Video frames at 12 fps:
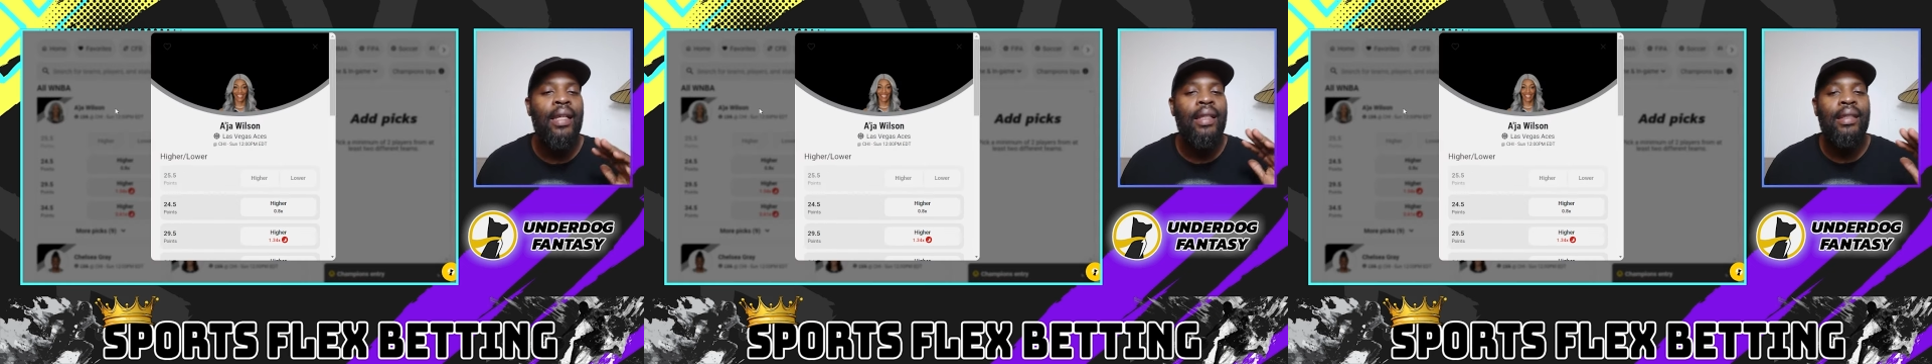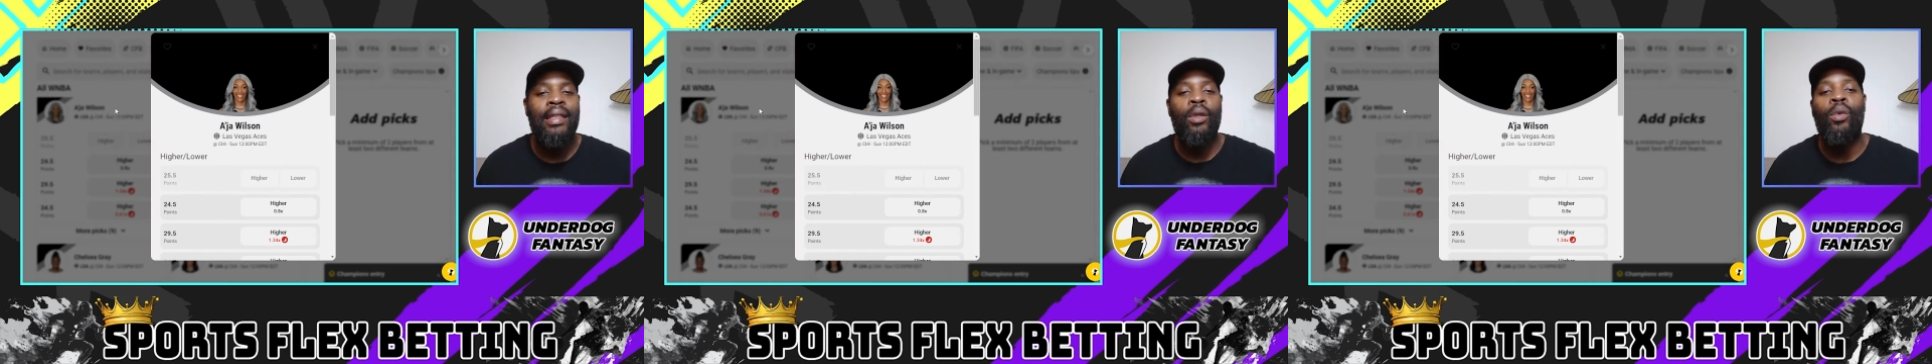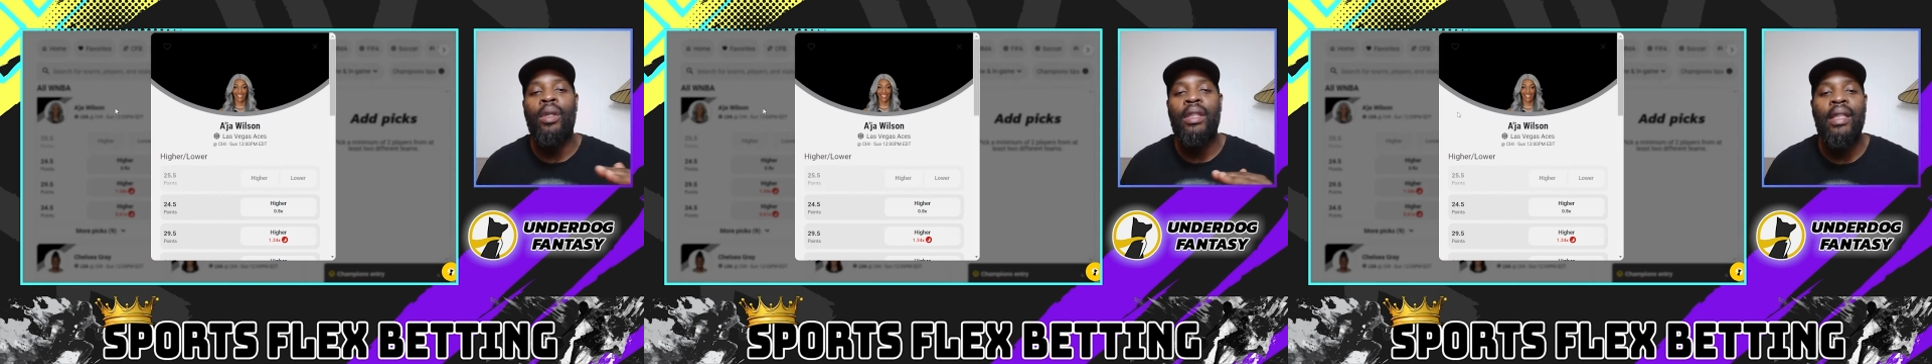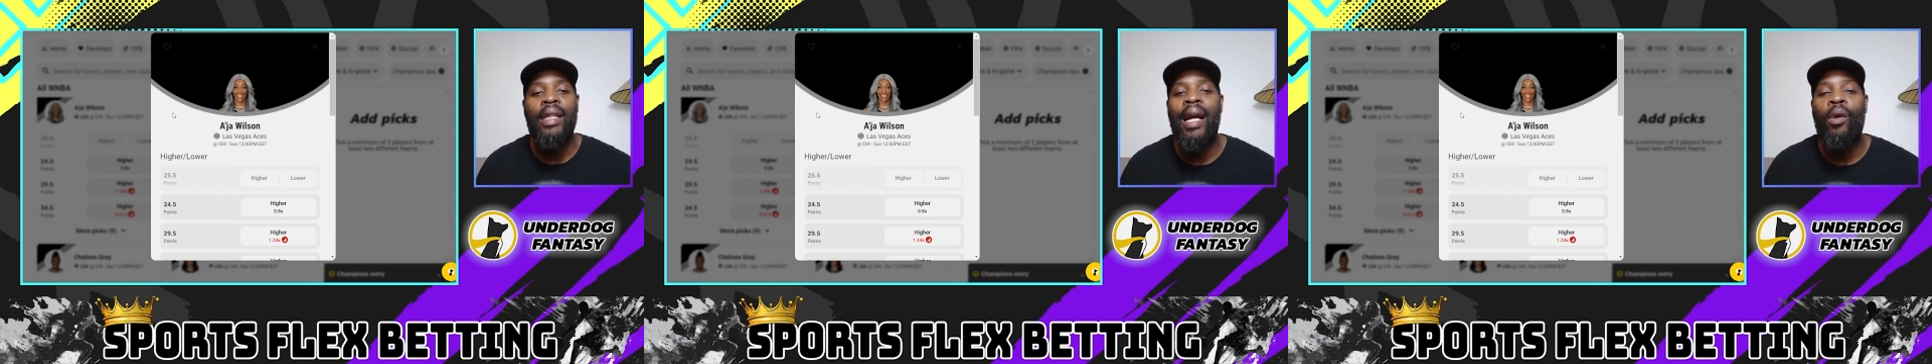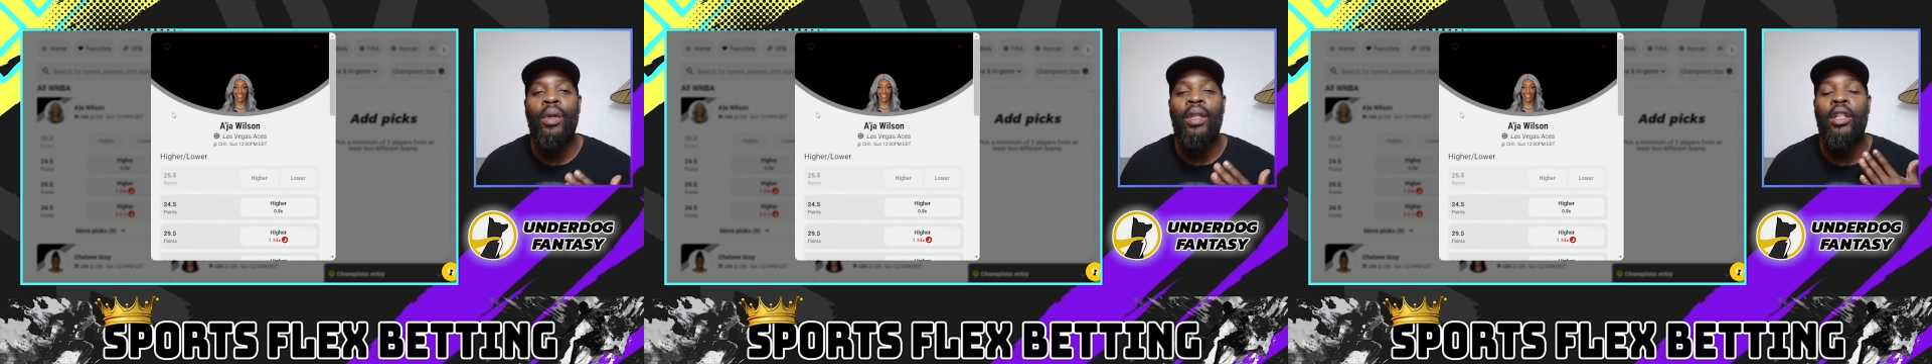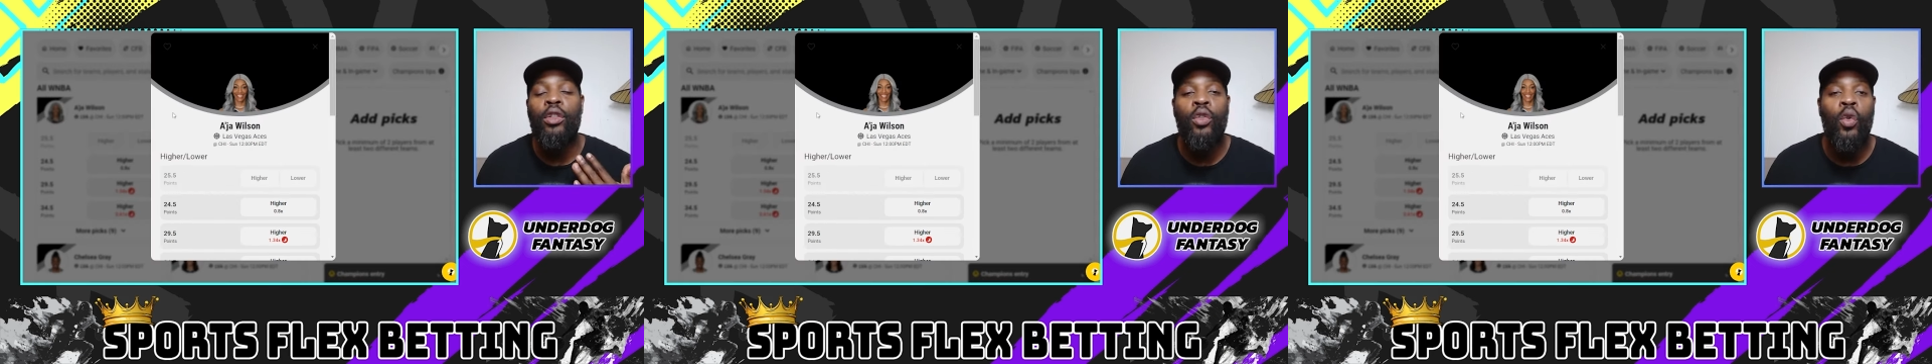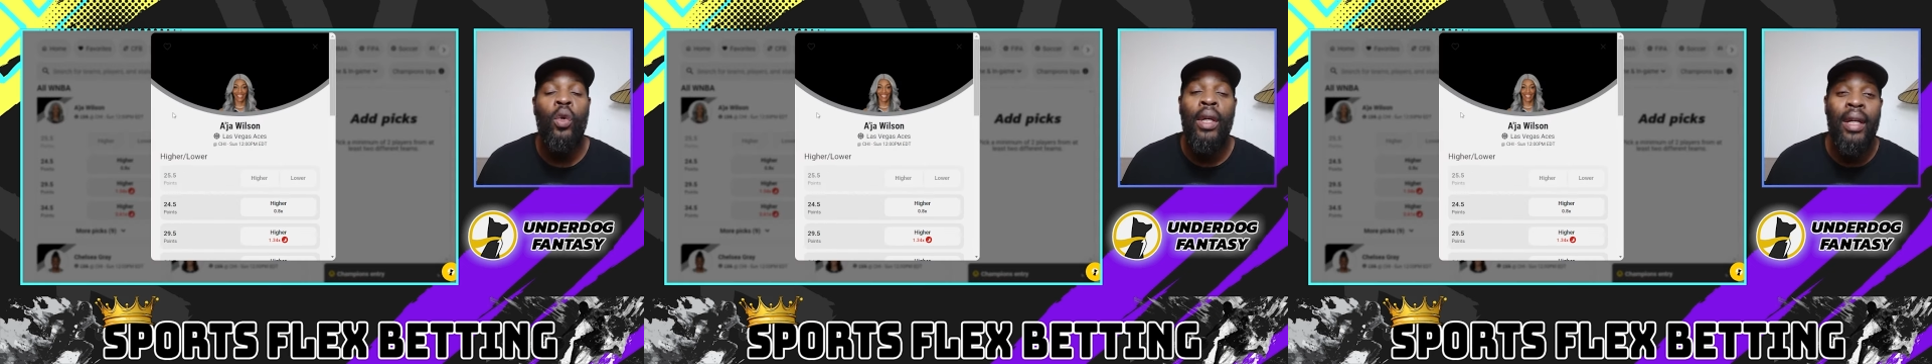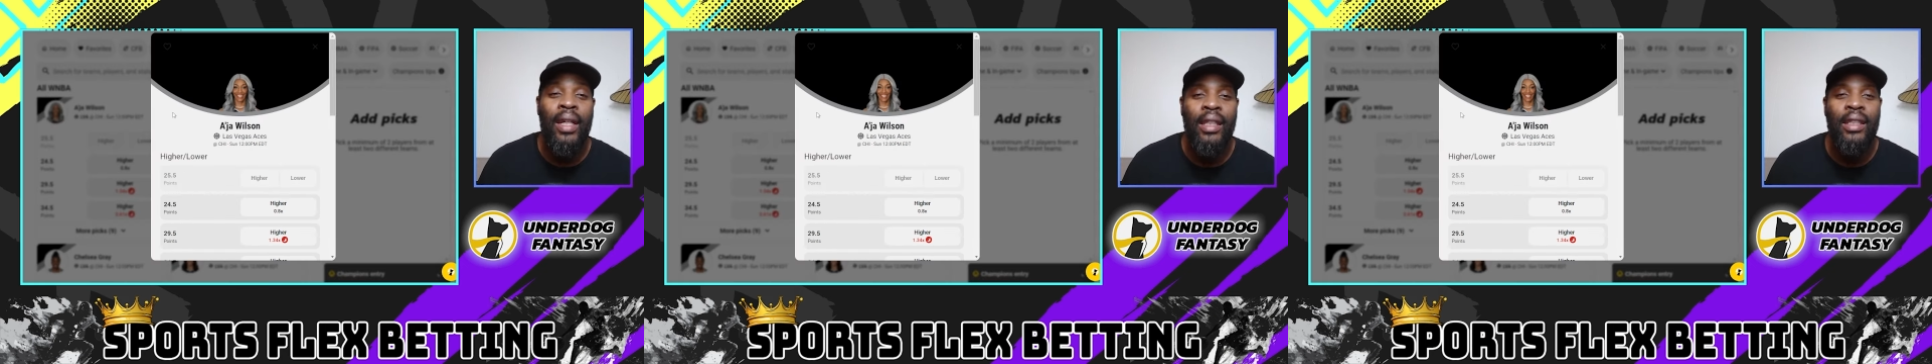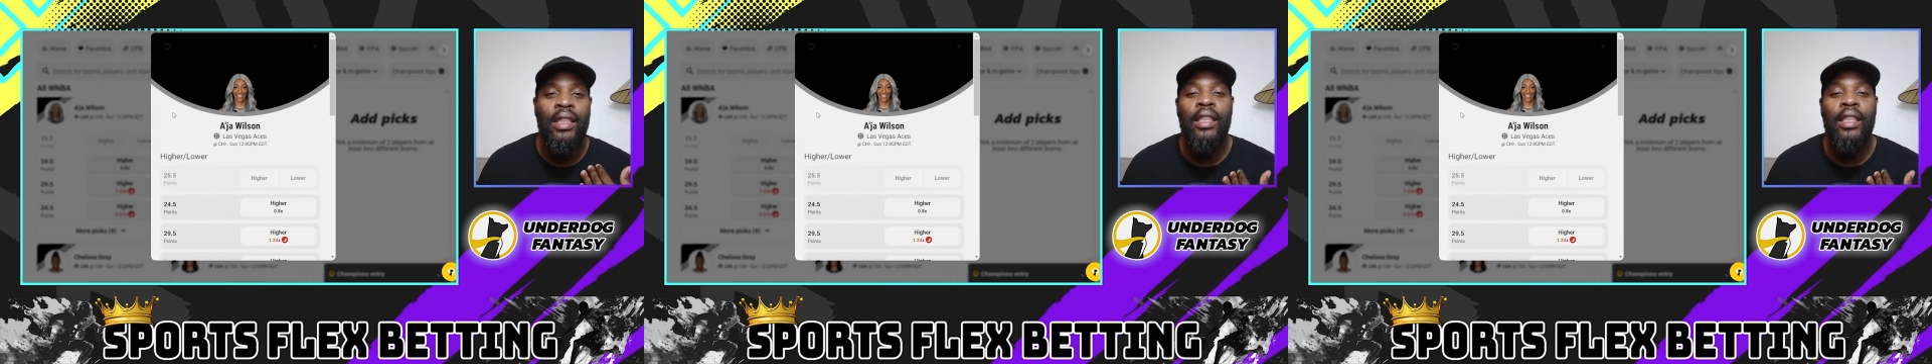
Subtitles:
see what she got with the scoring because